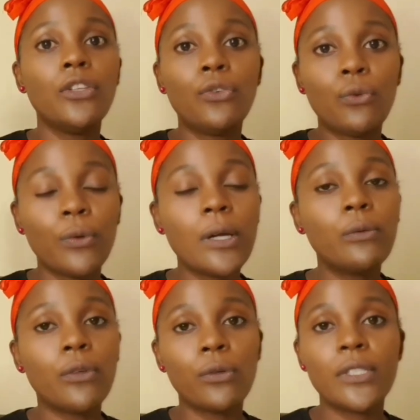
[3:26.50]
You
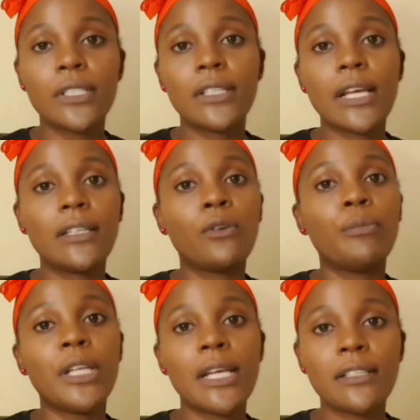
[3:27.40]
will notice that there will
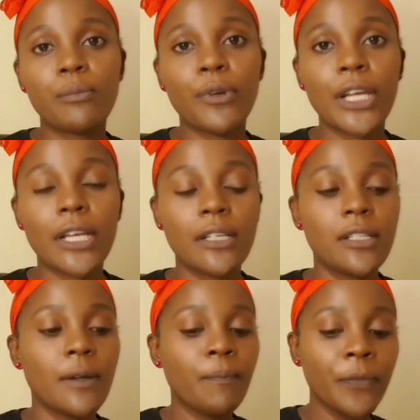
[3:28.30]
be less
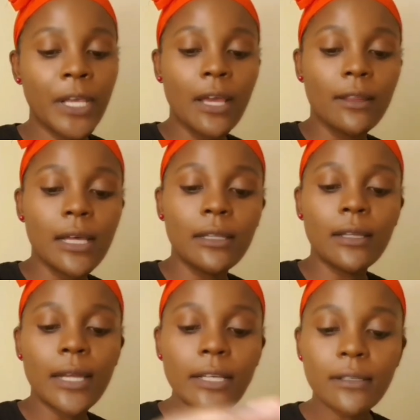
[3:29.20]
breakage. Then
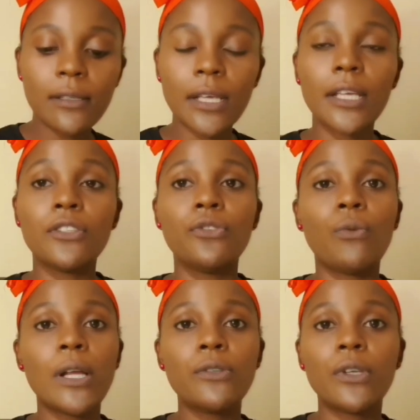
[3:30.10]
the next thing is you
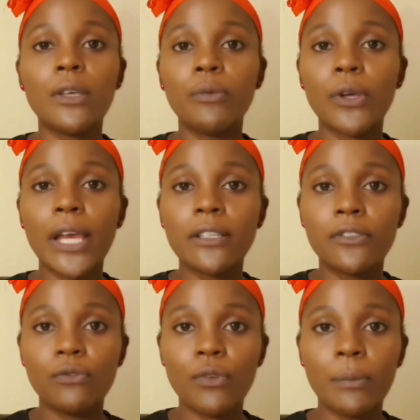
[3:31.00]
want to keep your
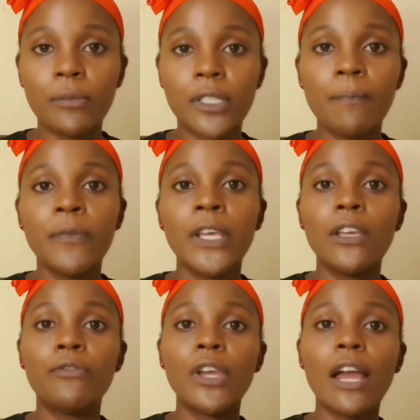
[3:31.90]
ends trimmed.
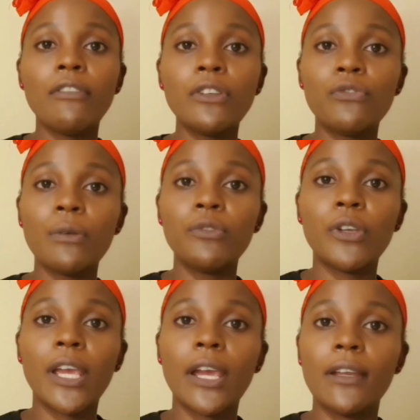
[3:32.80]
If you haven't trimmed
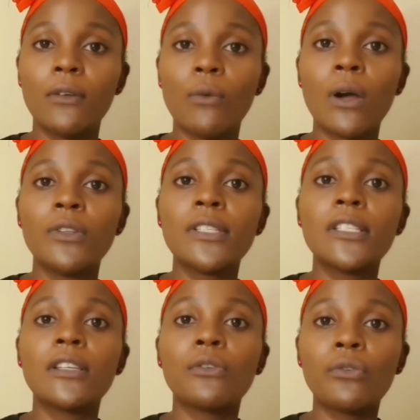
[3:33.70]
your hair in a while,
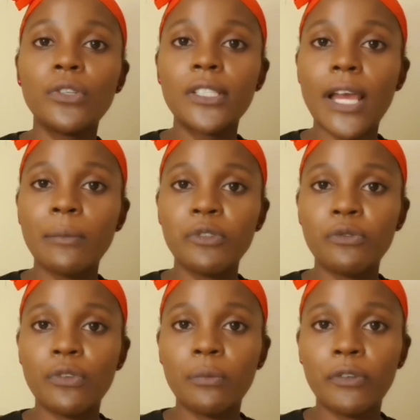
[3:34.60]
this is a good time
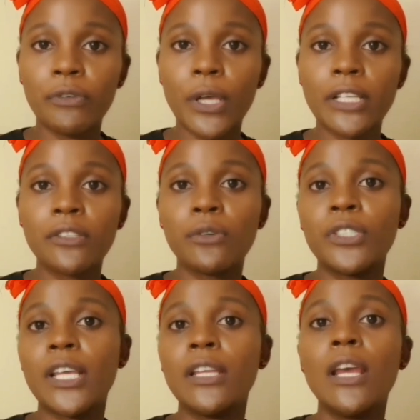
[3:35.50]
to trim off your ends,
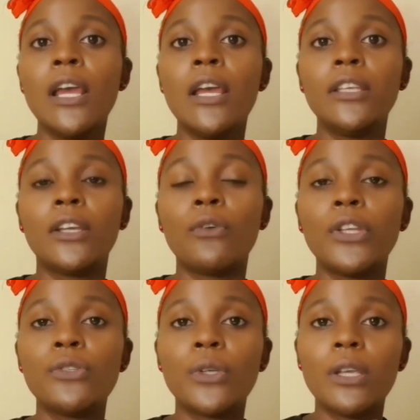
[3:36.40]
because then you're
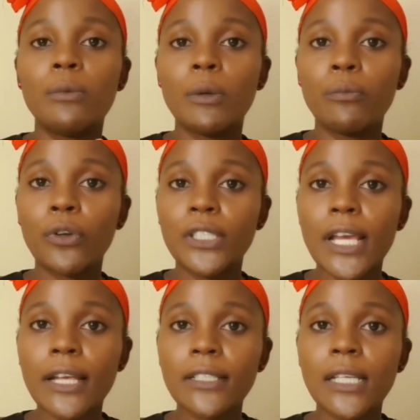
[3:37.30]
going to keep them
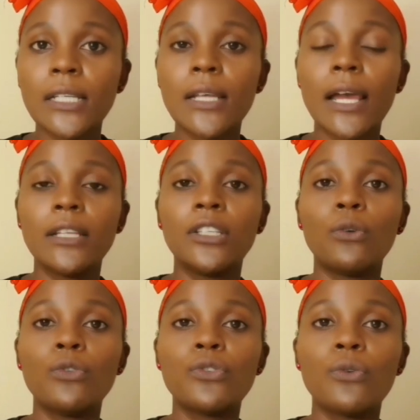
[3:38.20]
protected, and you're
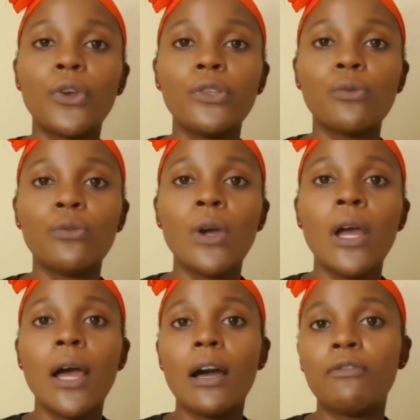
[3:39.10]
also going to
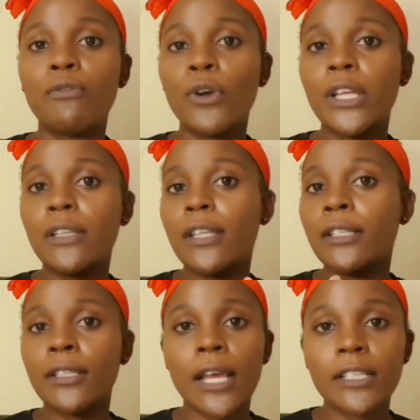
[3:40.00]
avoid
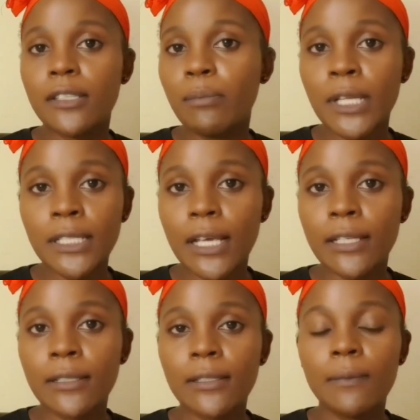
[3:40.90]
things like split
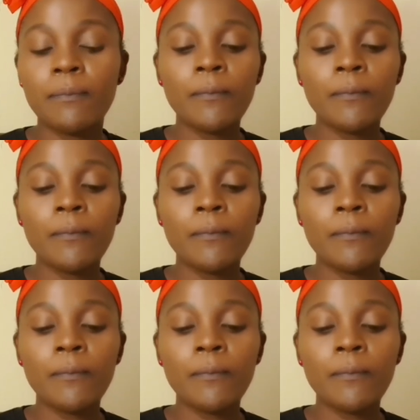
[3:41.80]
ends.